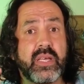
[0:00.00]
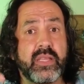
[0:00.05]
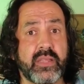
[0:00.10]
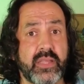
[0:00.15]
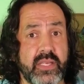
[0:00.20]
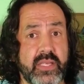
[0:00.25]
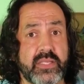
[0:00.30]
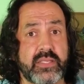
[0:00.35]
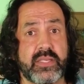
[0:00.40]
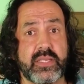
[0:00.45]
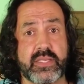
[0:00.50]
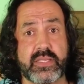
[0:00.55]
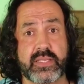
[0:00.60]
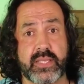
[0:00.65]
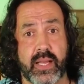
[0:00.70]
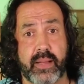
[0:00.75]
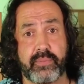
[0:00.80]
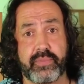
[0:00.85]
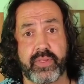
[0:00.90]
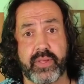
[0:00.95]
this is
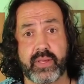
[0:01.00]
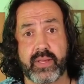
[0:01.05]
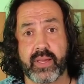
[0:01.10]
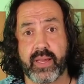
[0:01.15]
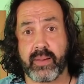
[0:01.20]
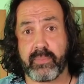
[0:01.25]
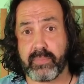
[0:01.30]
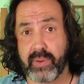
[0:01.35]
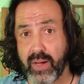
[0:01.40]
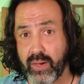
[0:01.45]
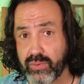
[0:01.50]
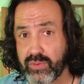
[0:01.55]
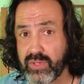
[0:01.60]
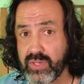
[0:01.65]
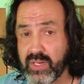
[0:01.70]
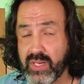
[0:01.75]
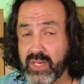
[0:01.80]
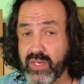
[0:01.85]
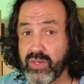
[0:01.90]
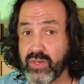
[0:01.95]
something about
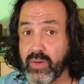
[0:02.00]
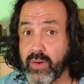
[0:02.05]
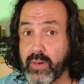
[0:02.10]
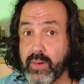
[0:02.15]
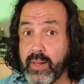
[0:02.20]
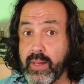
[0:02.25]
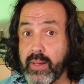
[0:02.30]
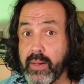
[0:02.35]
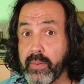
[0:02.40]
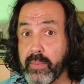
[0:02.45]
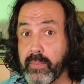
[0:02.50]
your